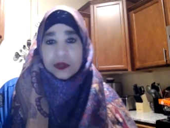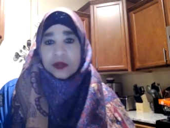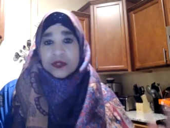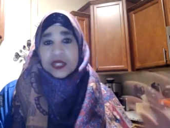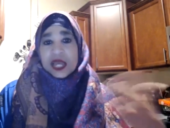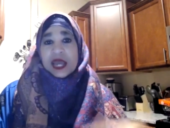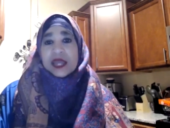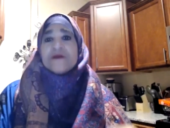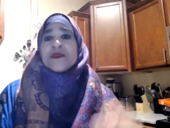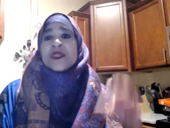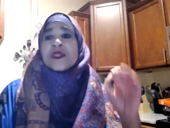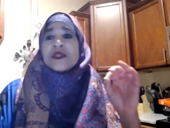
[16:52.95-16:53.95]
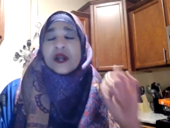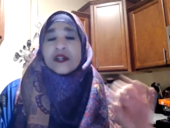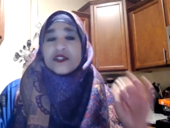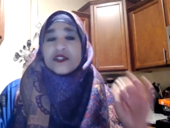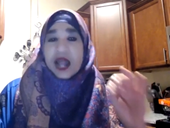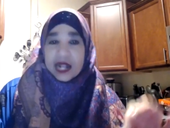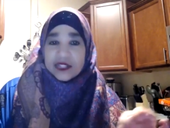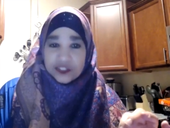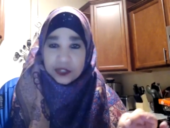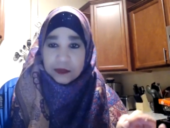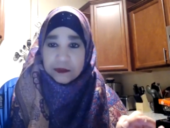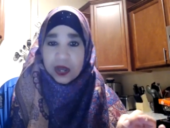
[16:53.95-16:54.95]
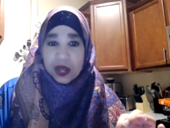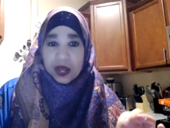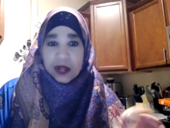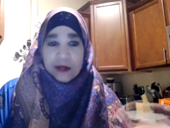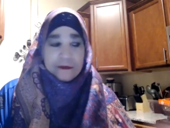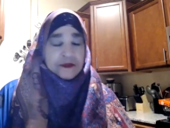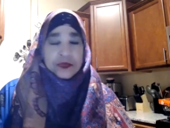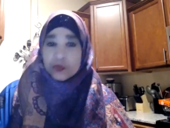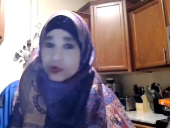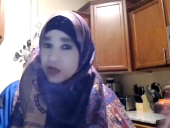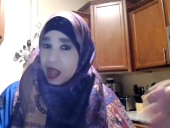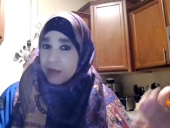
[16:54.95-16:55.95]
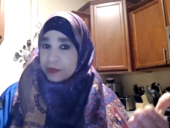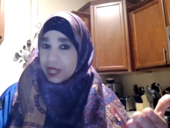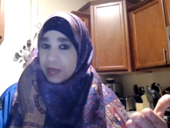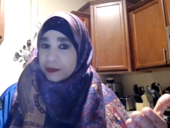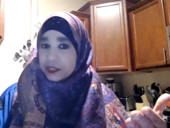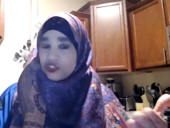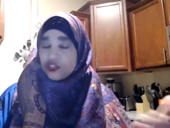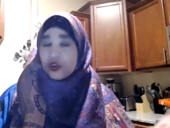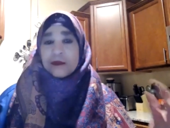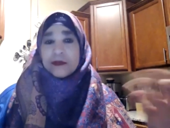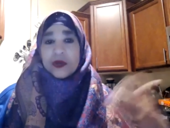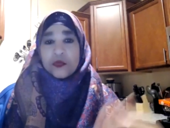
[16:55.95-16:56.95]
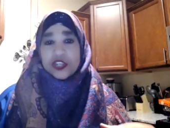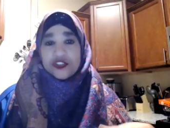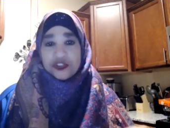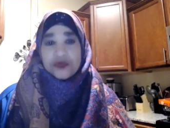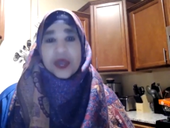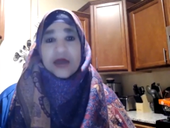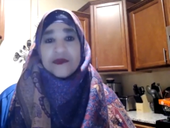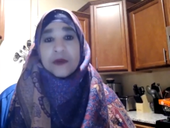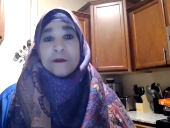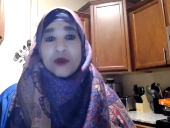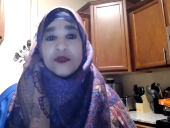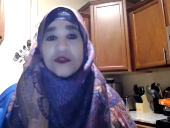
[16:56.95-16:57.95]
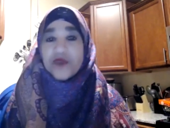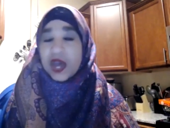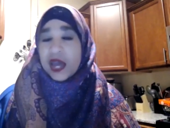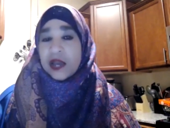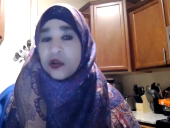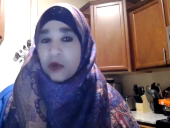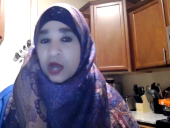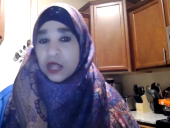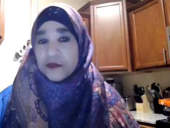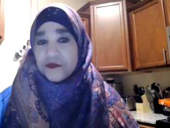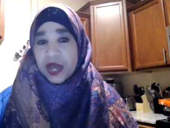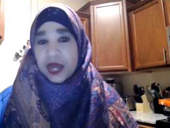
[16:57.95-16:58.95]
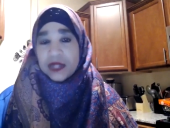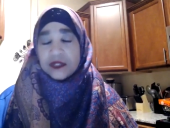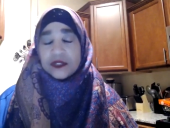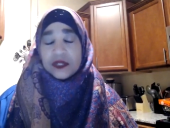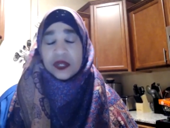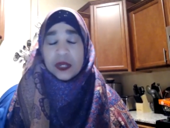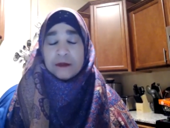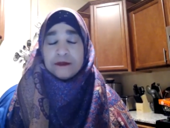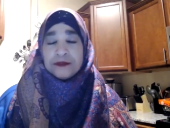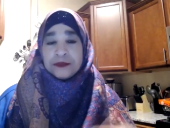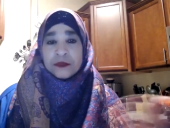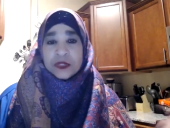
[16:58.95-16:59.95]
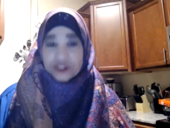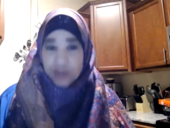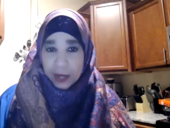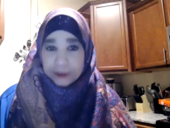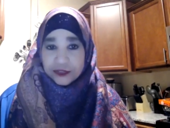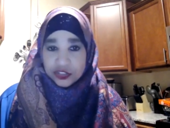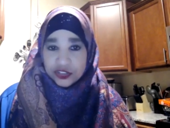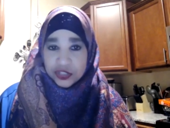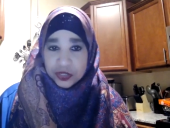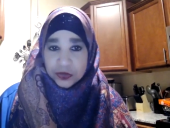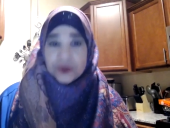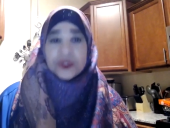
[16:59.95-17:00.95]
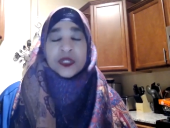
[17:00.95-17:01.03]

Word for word: Okay. Dr. Asim um, will not be able to join, but we do have a bona fide, qualified um, substitute.